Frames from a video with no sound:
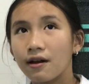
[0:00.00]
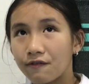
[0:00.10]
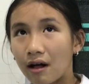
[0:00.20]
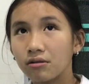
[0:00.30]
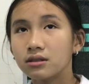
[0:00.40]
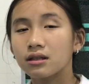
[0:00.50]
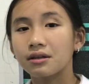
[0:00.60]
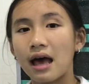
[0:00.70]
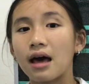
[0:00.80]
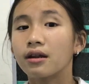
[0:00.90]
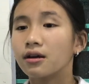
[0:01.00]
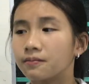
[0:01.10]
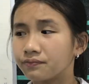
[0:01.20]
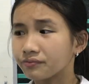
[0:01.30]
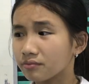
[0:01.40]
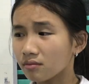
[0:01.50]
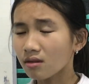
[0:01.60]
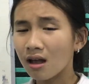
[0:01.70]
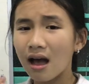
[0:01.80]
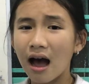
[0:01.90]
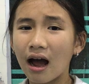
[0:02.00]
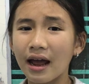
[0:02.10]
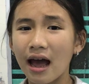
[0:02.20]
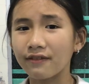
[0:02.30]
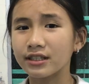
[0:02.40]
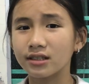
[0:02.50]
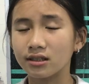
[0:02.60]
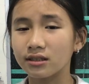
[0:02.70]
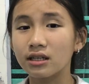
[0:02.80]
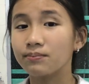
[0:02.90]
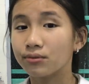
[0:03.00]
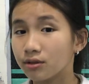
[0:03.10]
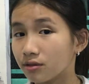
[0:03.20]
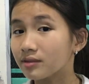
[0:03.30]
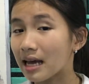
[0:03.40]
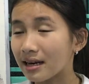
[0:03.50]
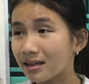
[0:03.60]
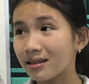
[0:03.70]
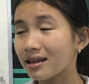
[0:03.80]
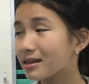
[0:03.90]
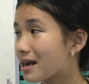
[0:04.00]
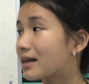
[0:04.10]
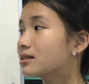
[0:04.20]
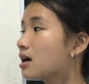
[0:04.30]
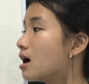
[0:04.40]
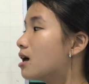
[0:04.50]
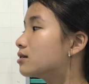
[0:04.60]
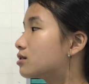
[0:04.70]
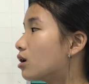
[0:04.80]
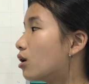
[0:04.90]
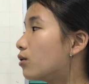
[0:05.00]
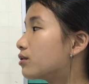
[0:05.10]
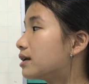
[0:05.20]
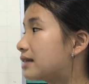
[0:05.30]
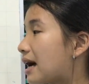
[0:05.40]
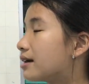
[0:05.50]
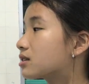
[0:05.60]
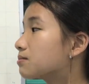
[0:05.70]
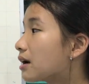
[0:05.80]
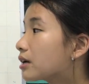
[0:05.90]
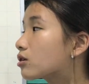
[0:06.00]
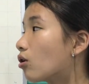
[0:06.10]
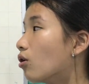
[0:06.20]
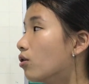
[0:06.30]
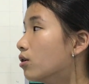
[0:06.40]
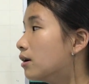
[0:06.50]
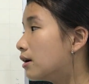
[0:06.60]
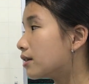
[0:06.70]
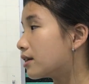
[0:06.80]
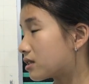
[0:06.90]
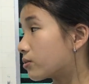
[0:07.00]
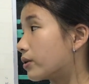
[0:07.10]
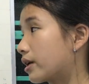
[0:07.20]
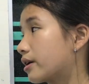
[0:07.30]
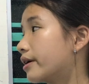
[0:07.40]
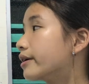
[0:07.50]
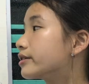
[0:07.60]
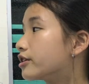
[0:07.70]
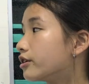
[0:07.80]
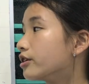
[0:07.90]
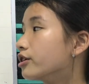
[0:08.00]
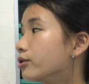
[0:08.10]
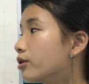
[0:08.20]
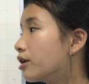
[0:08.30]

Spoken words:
felt that I haven't improved anything yet, so that is my goal this week, to